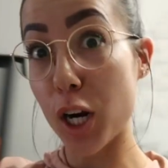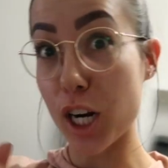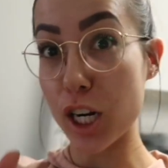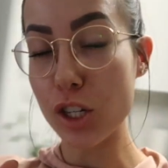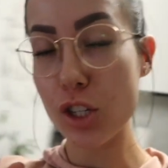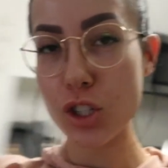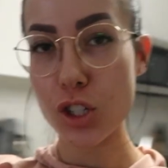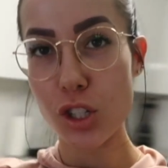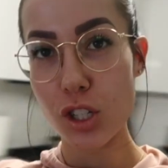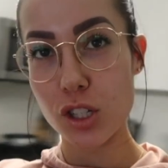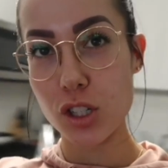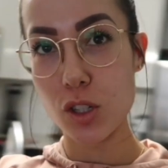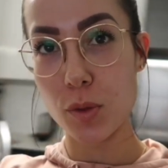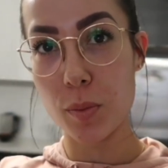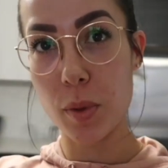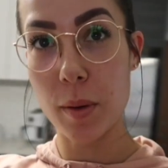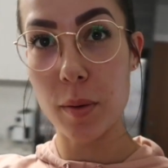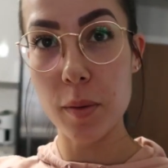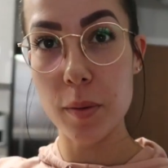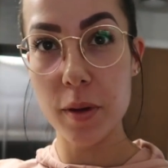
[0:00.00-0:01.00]
merch.
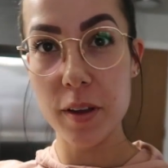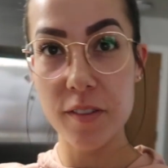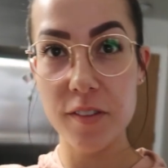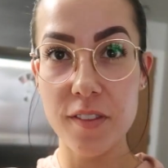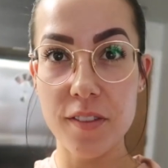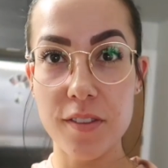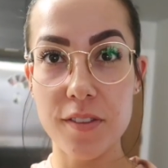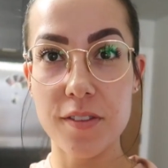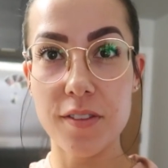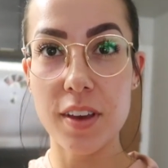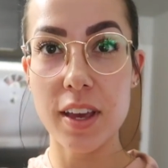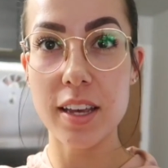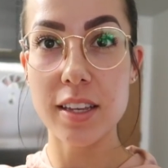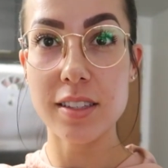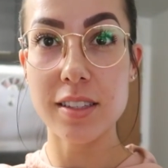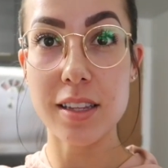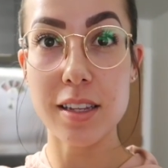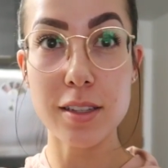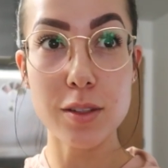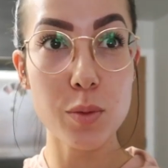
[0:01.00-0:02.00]
Should probably
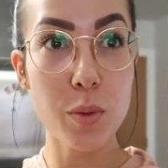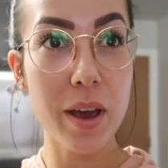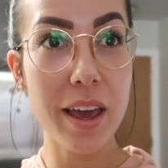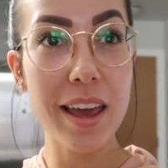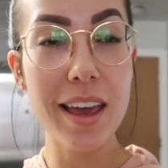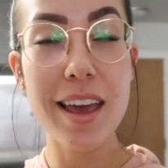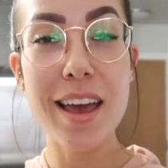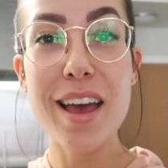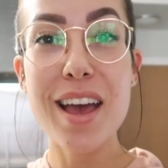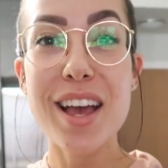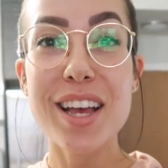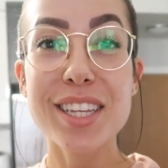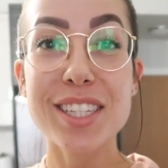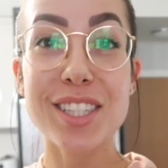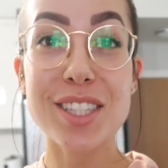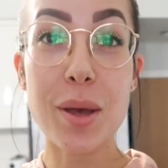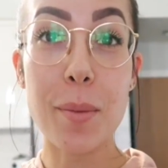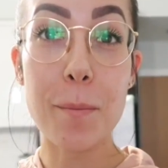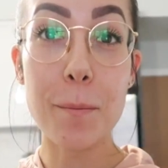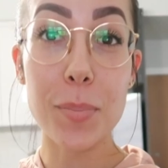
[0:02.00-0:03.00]
face this way.
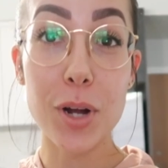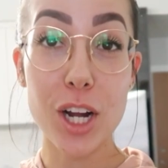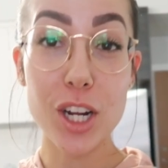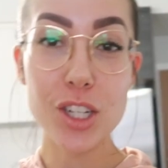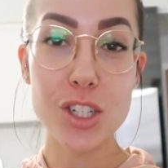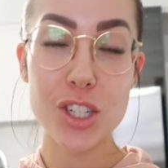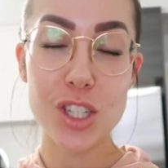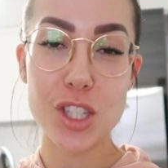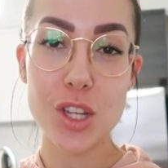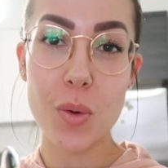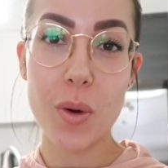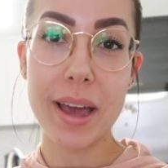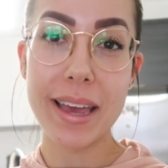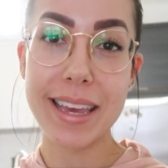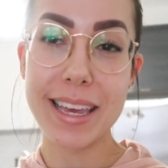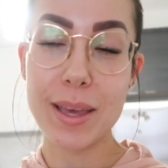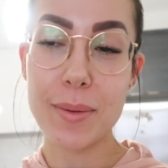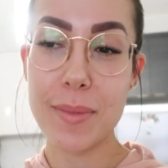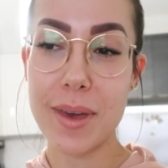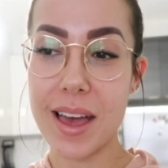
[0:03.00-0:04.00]
Some merch, so I
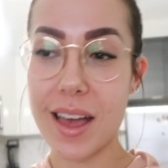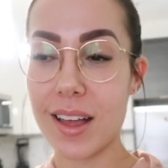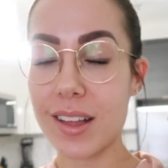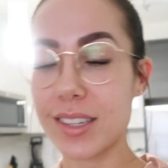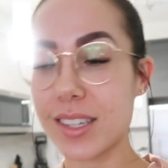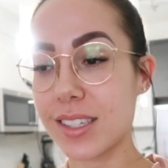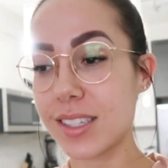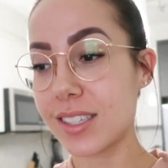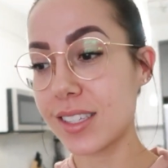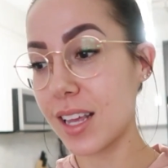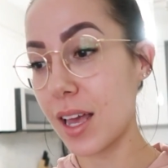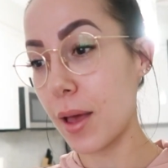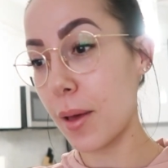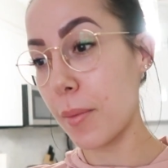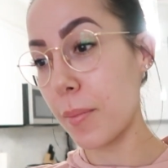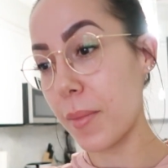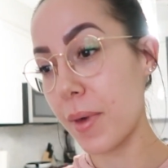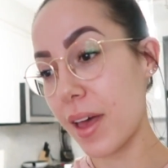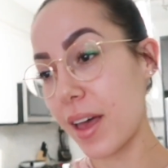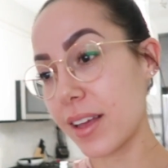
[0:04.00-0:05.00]
emailed
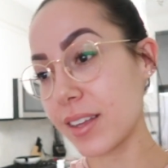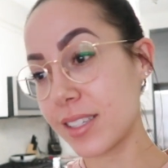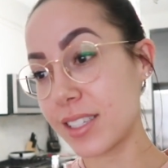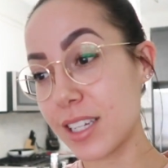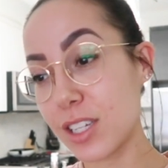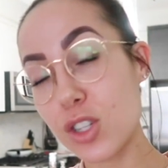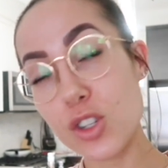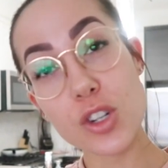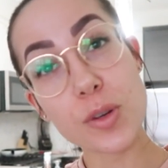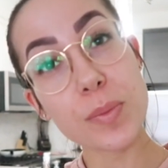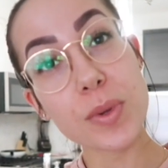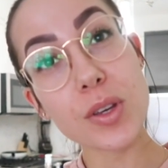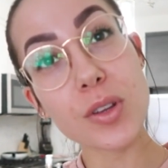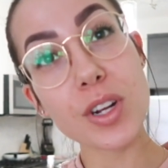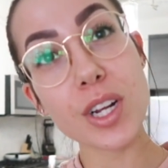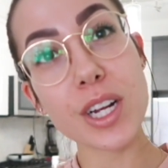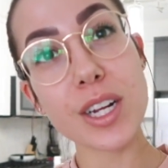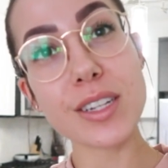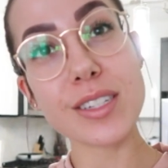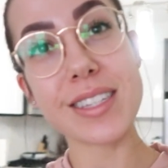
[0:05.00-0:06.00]
some
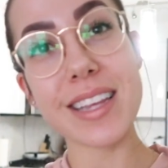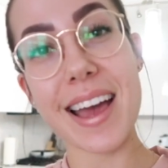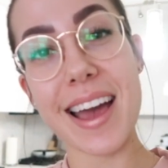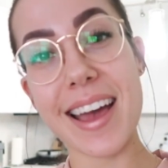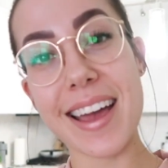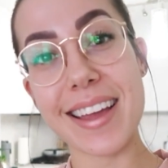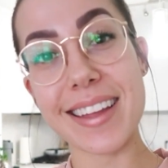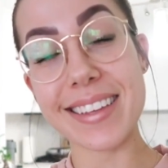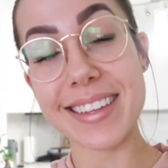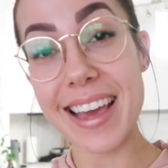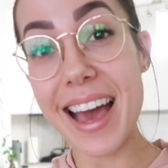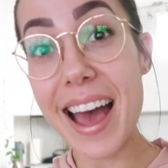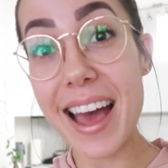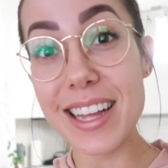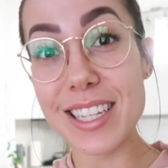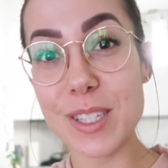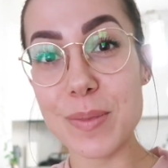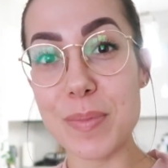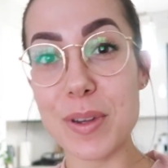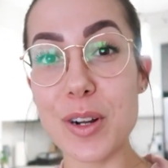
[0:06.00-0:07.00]
distributors, and
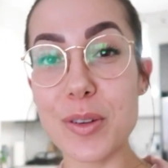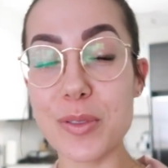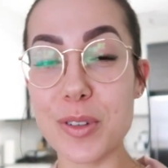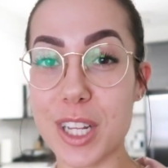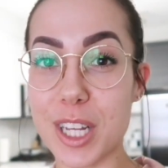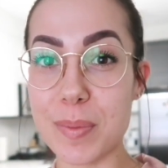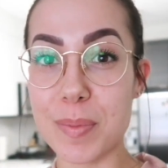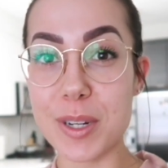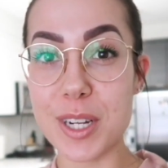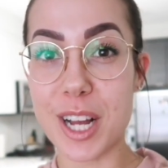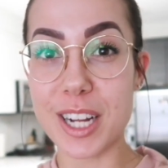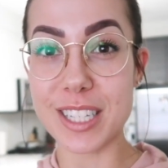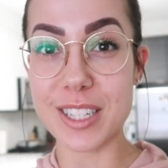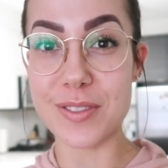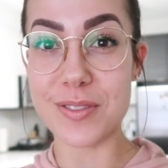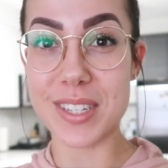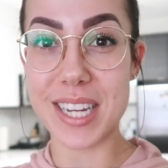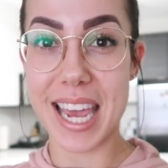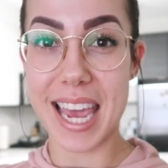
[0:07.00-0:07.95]
yeah, it's been a really productive